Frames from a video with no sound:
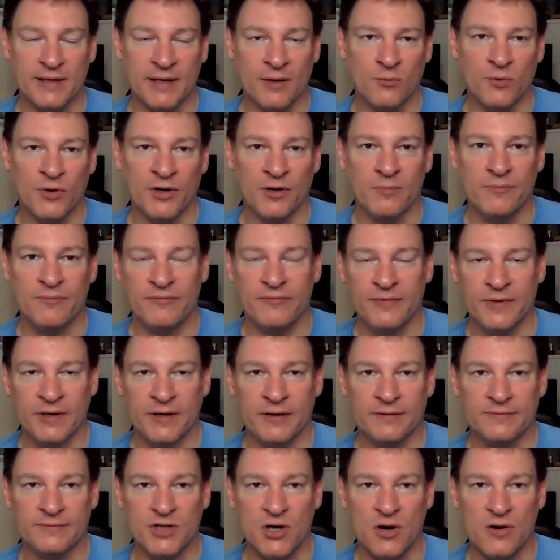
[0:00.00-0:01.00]
And it would have, you
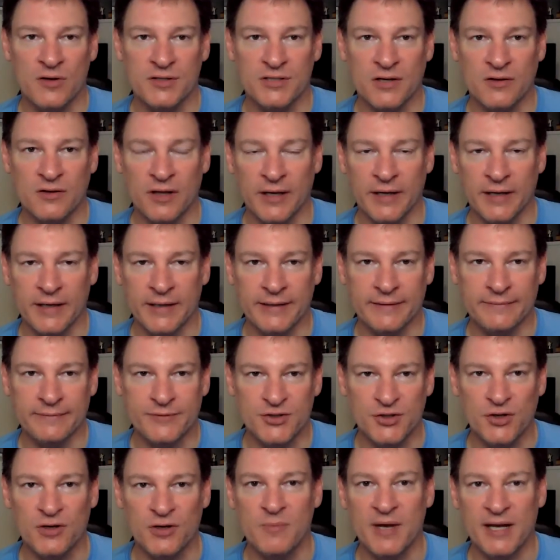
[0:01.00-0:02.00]
know, Charles Clay
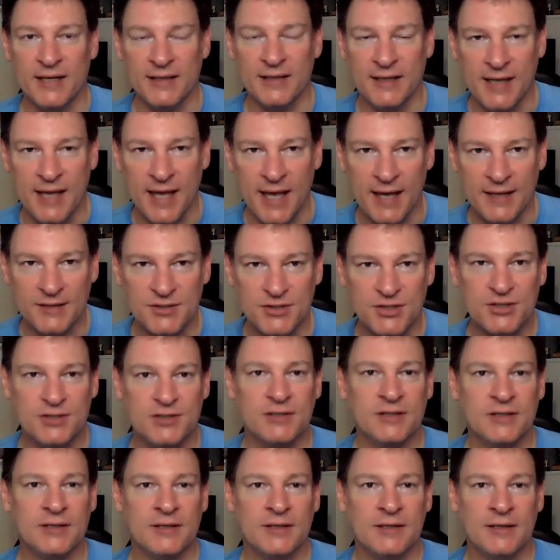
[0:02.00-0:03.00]
should have made the catch.